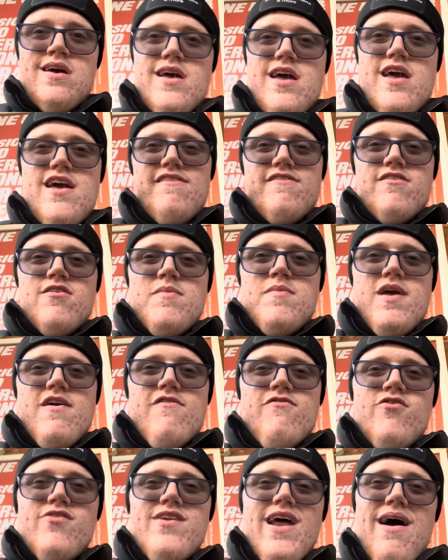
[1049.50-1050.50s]
It's going to be here
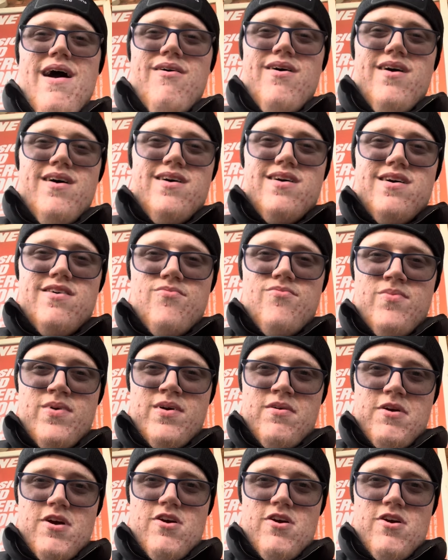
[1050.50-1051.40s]
for an hour and we're going